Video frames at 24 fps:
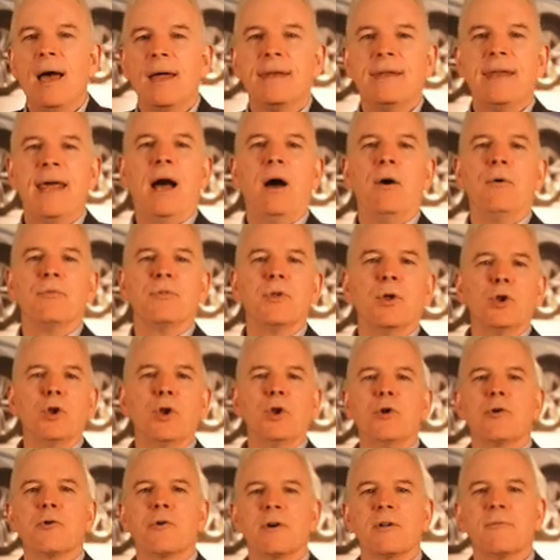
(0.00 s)
Now, the
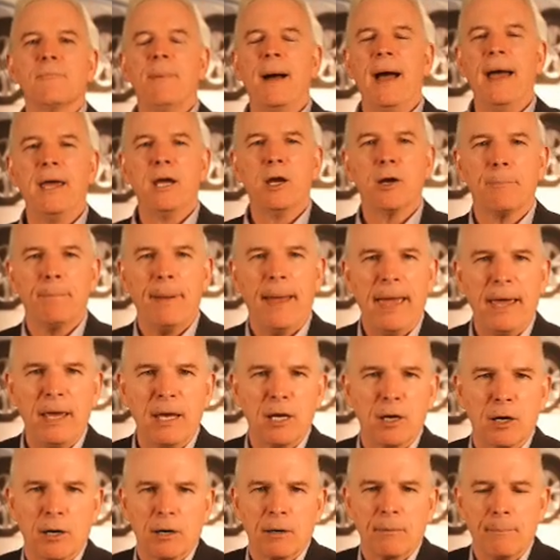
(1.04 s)
lucrative buy here, pay
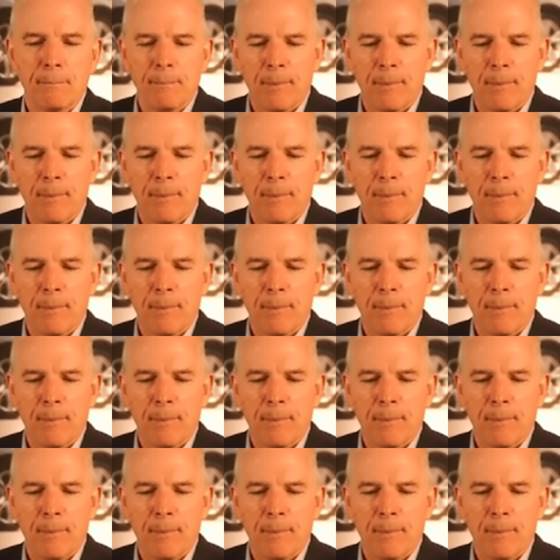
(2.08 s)
here